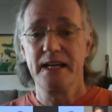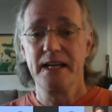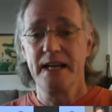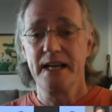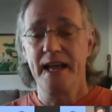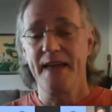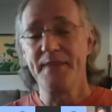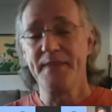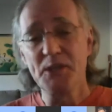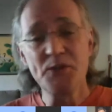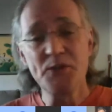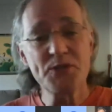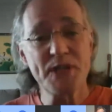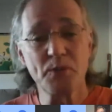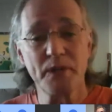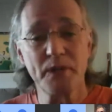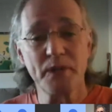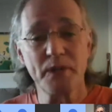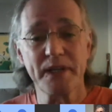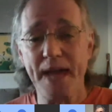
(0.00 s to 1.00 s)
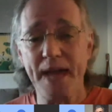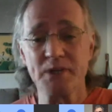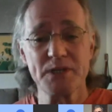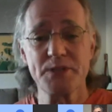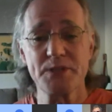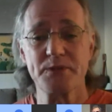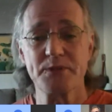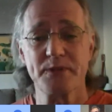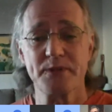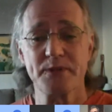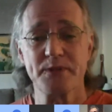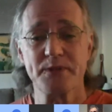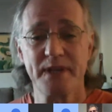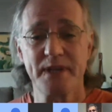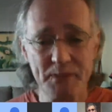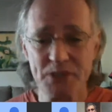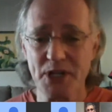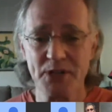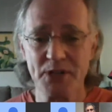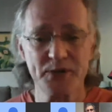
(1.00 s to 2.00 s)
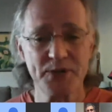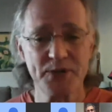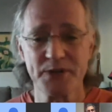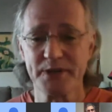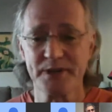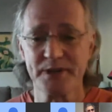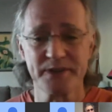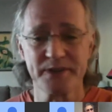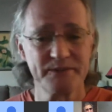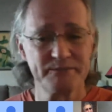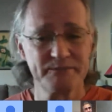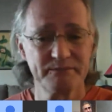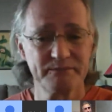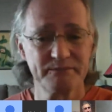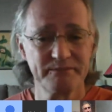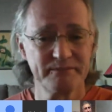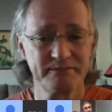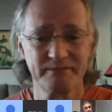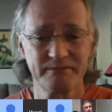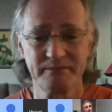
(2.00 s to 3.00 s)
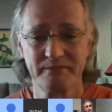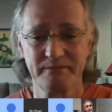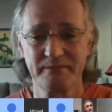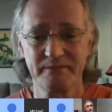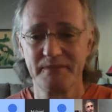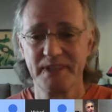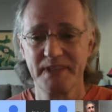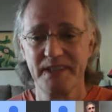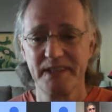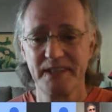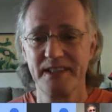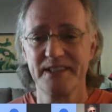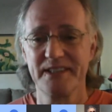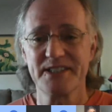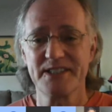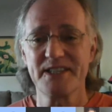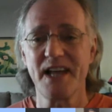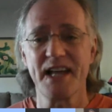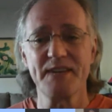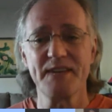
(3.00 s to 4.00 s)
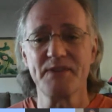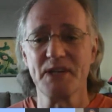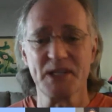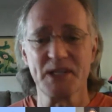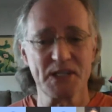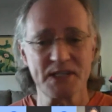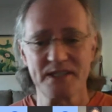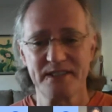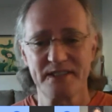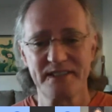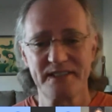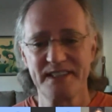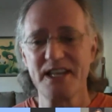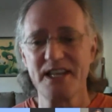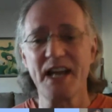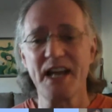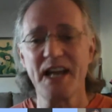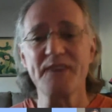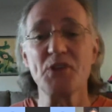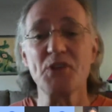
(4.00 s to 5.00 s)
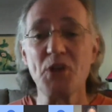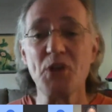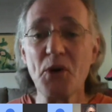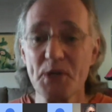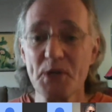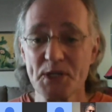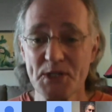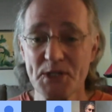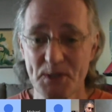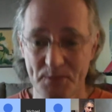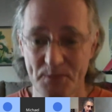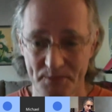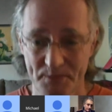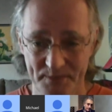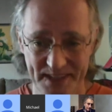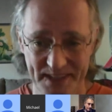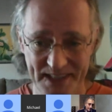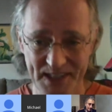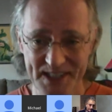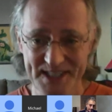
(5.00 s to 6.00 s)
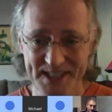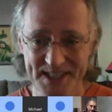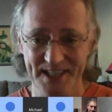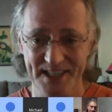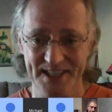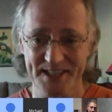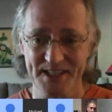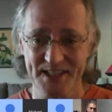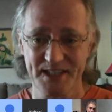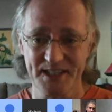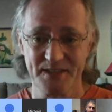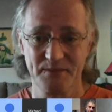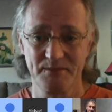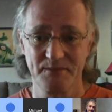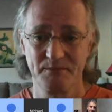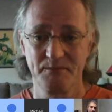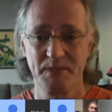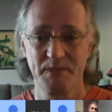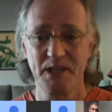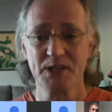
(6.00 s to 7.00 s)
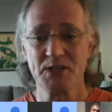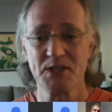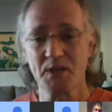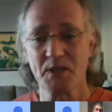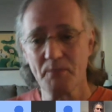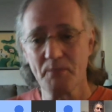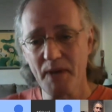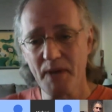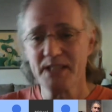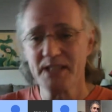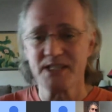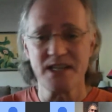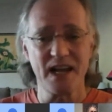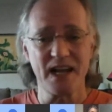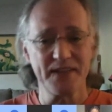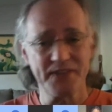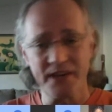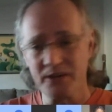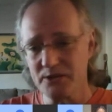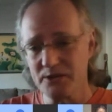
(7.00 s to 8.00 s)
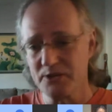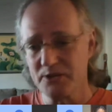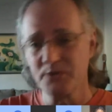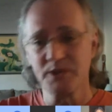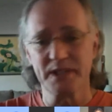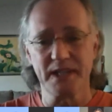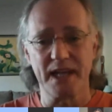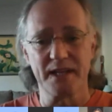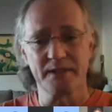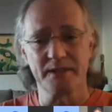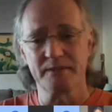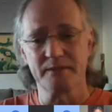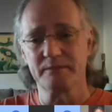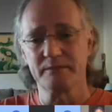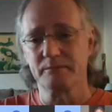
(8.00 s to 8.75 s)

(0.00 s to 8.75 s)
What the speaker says: And then you said, well, it happens under the. It's not even noticed in a sense because the mind's not there doing that